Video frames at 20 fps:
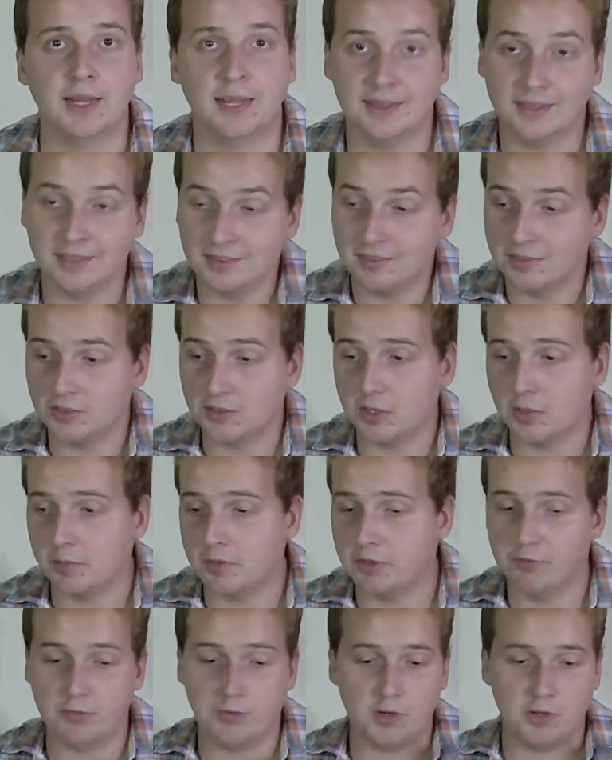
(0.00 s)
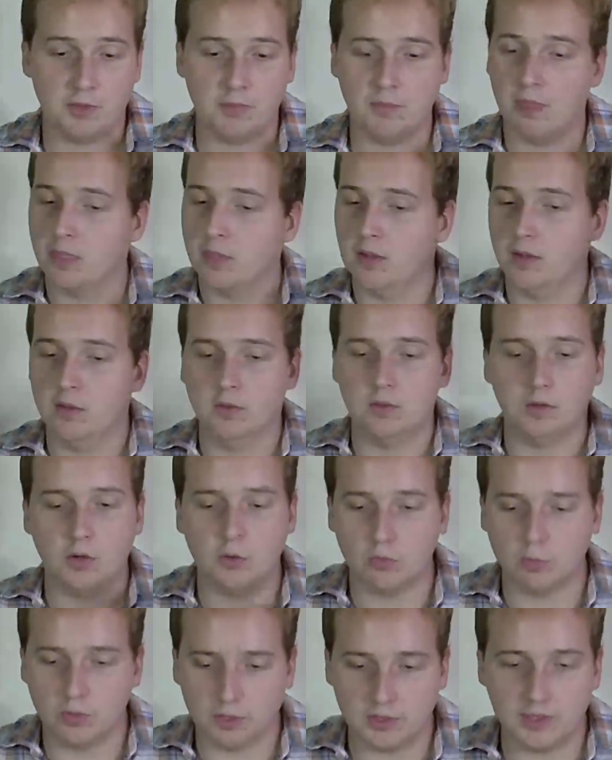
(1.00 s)
And this is coming from a
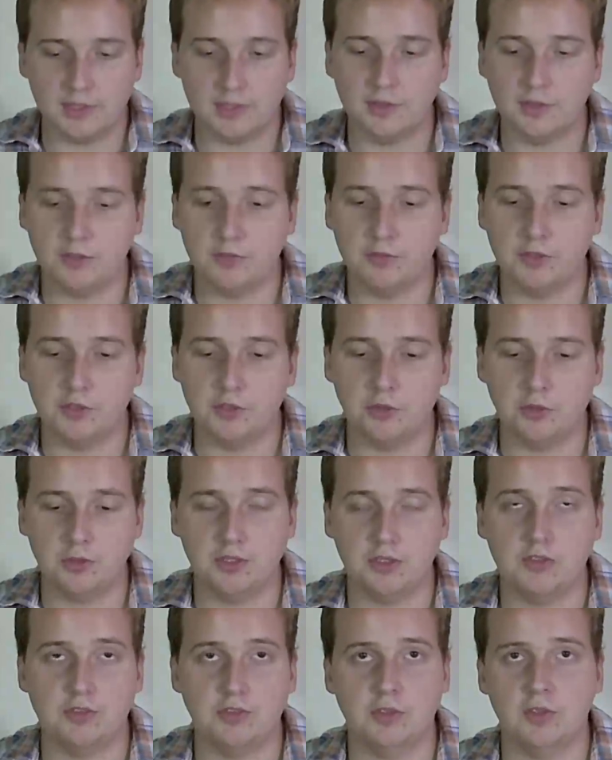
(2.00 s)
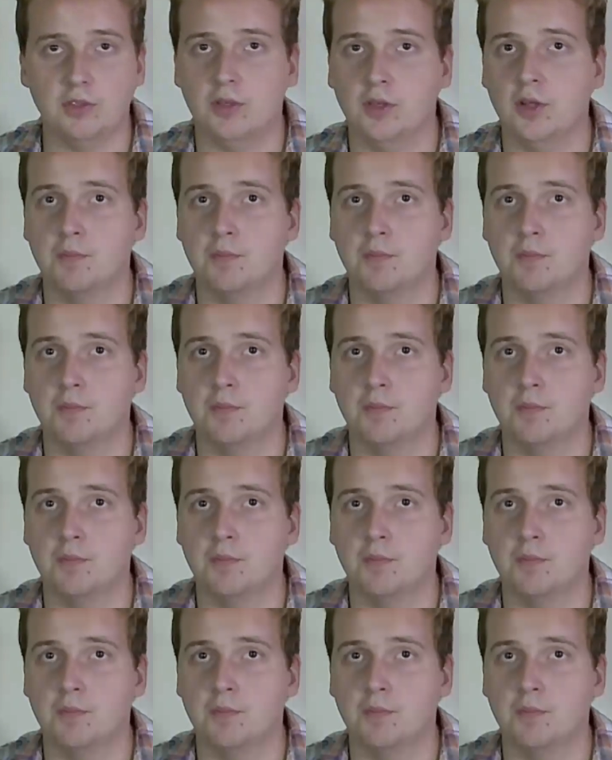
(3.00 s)
rugged individualist